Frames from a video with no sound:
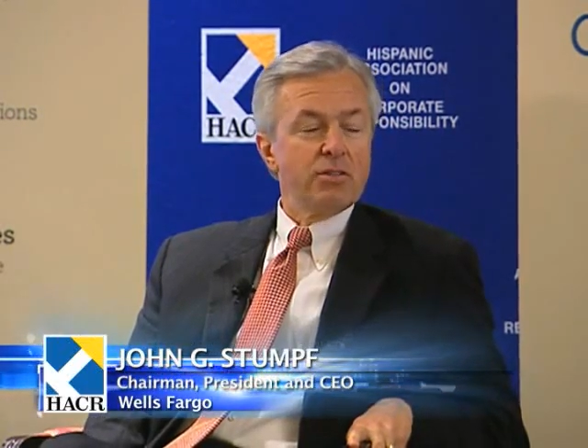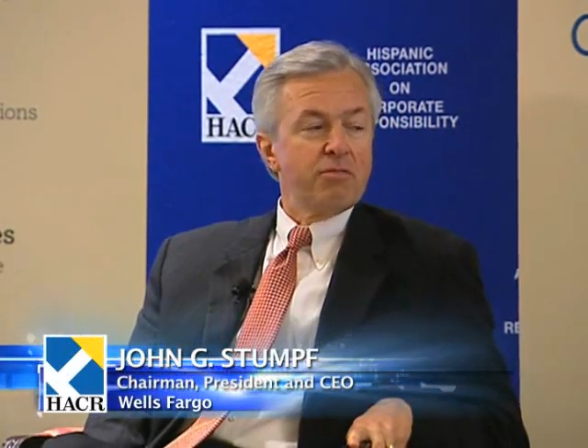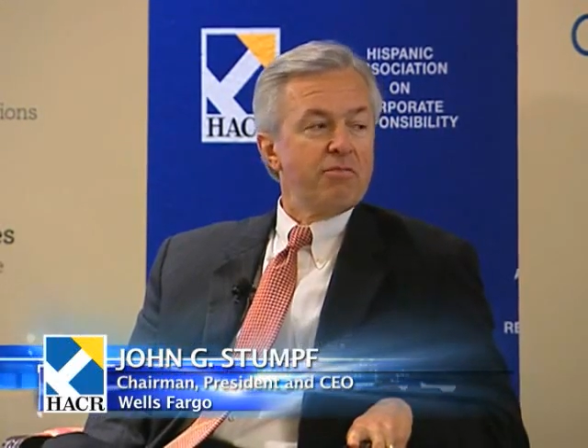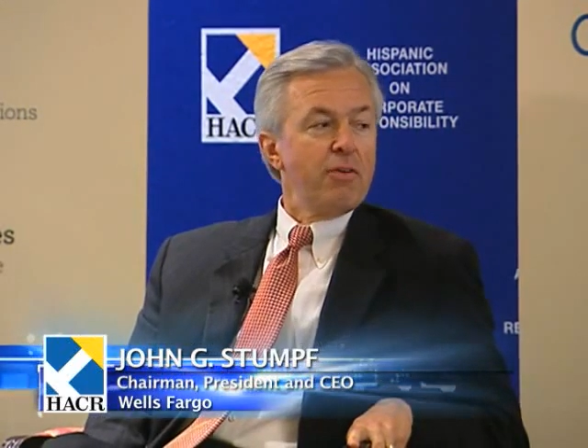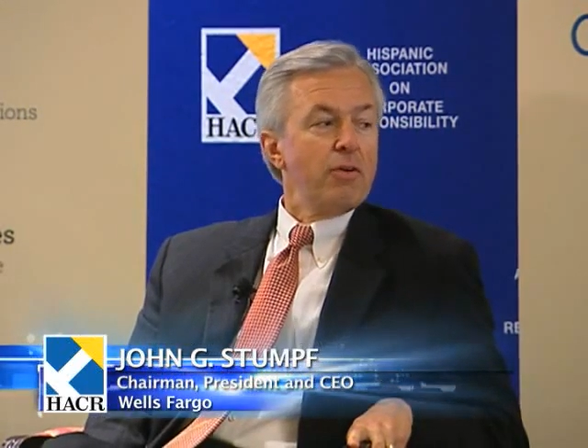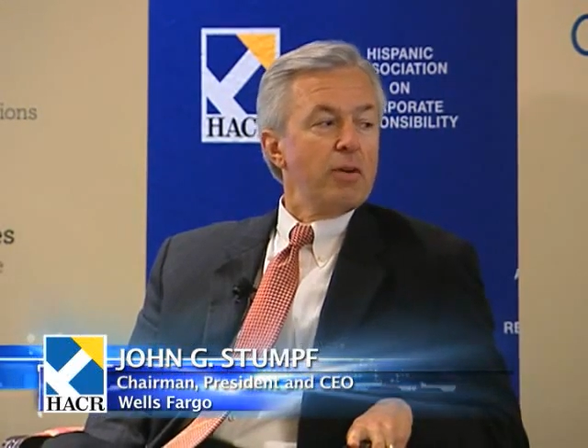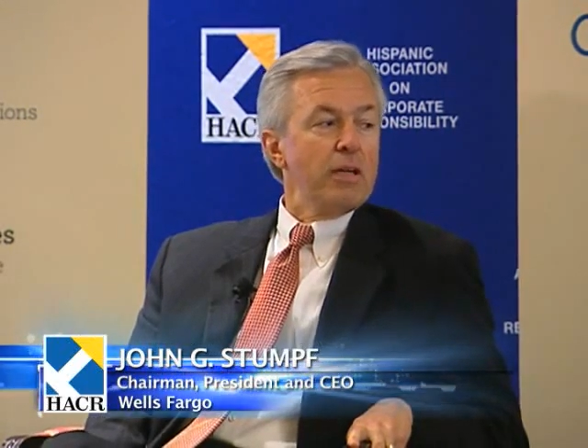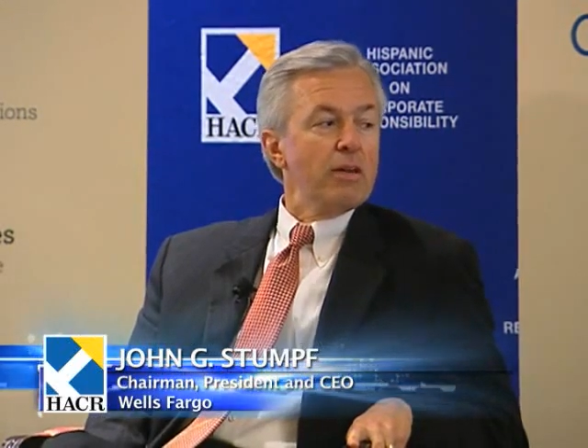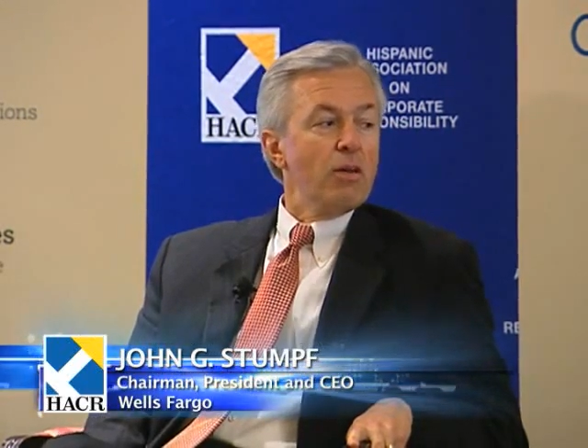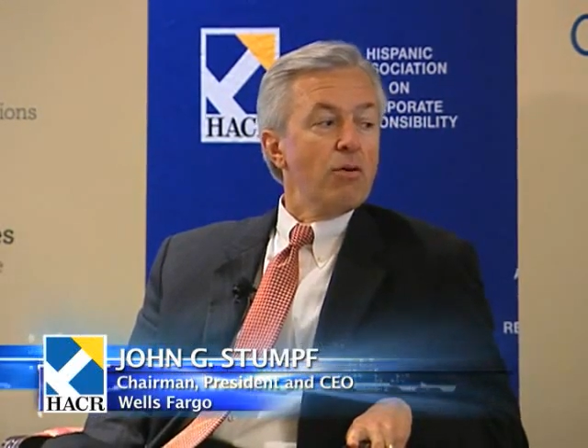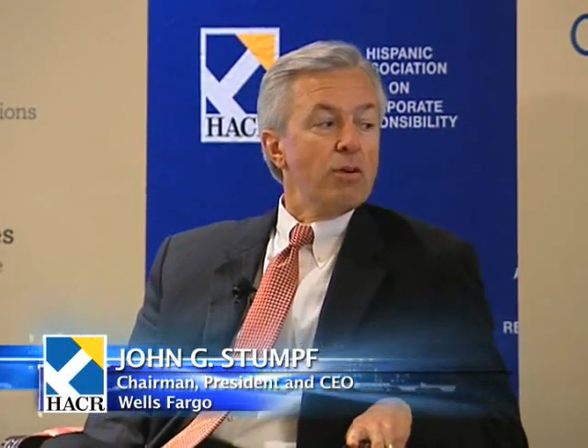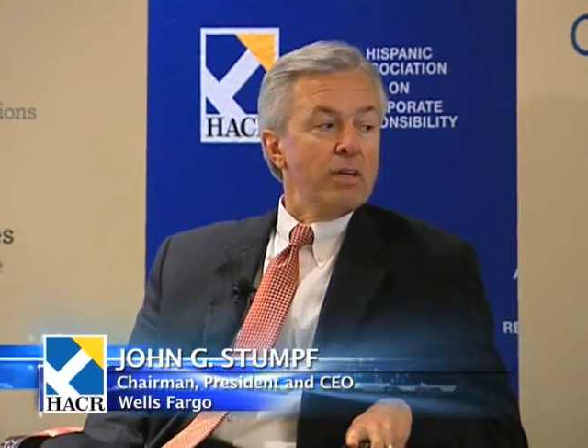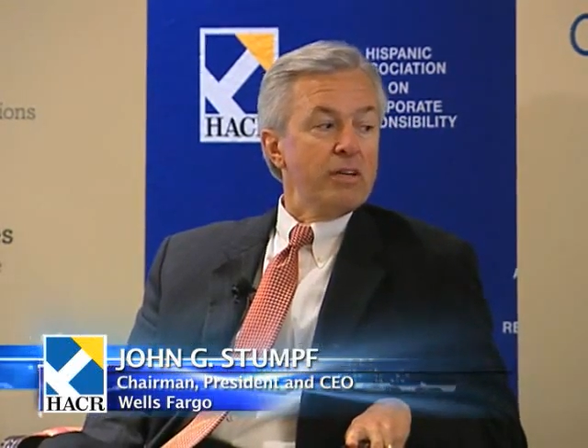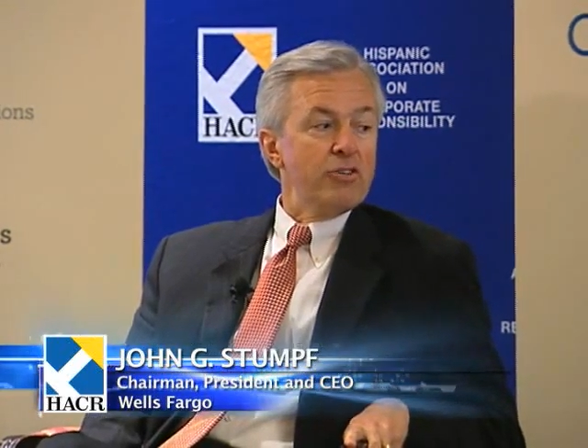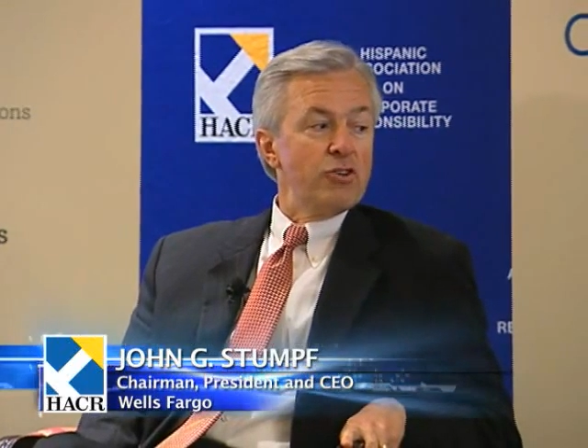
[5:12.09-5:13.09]
is a fairly
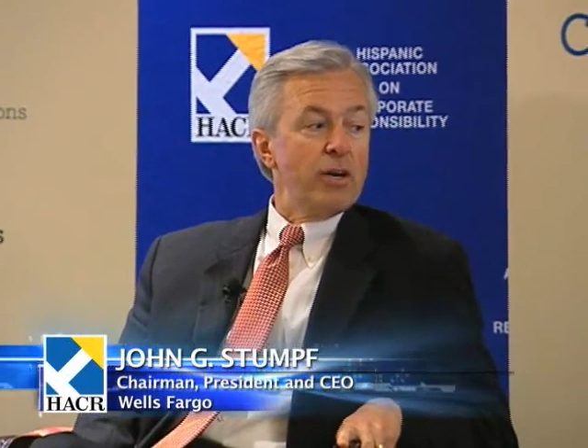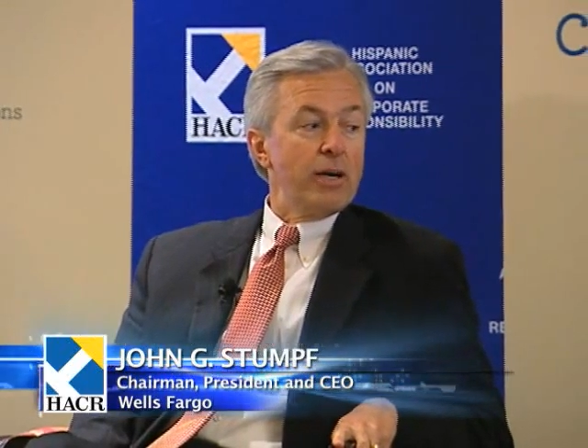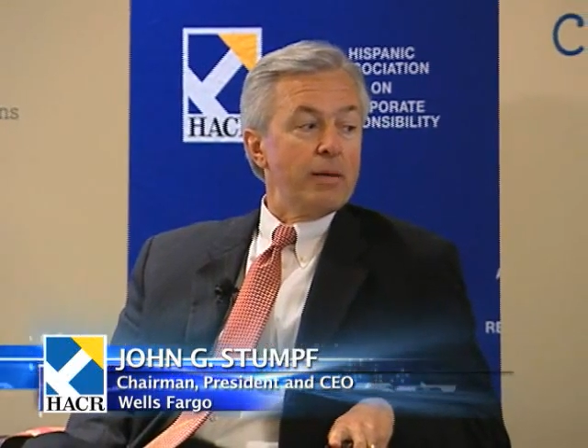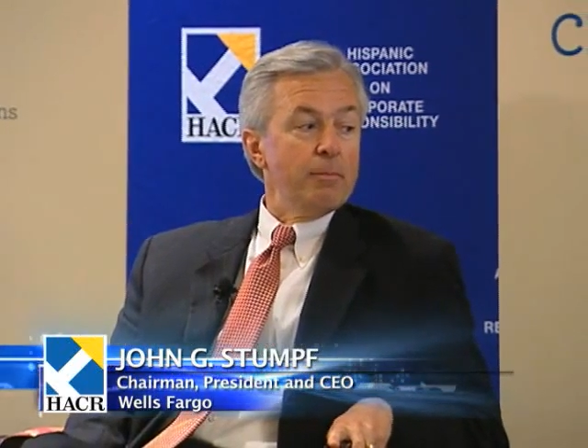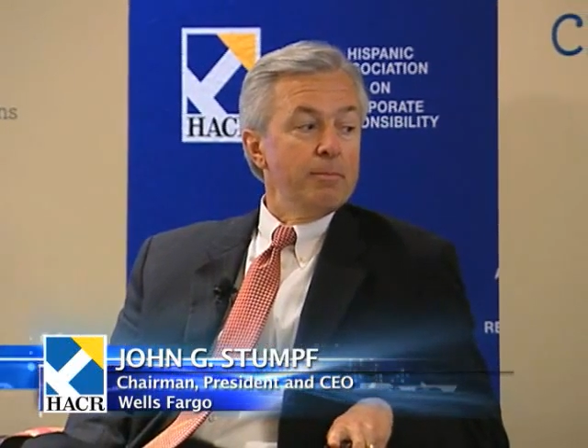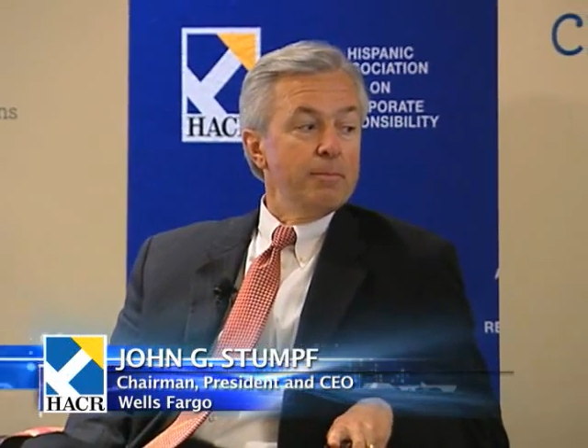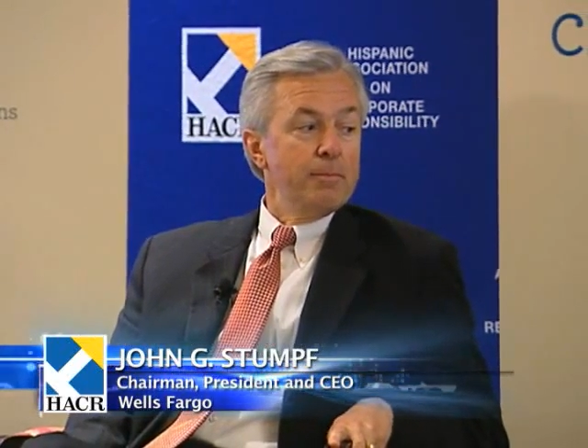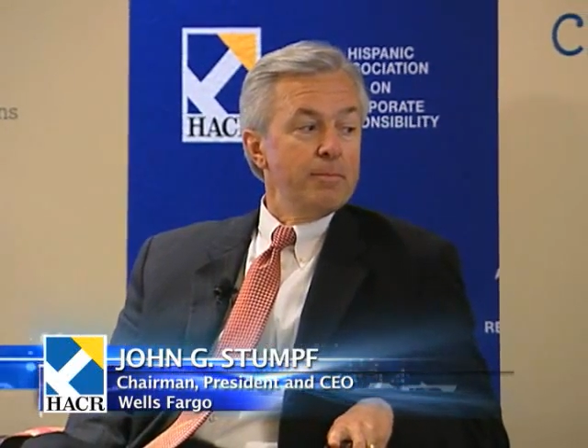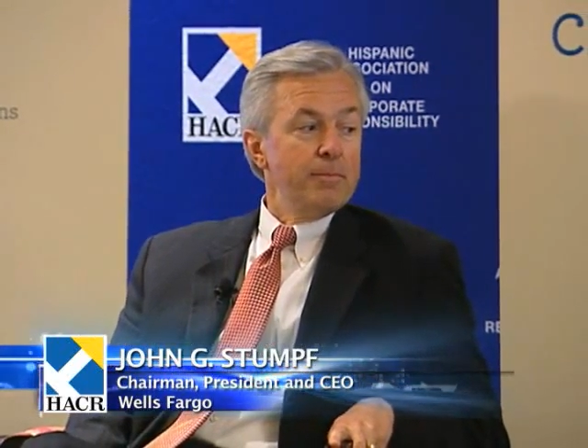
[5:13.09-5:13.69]
lonely job.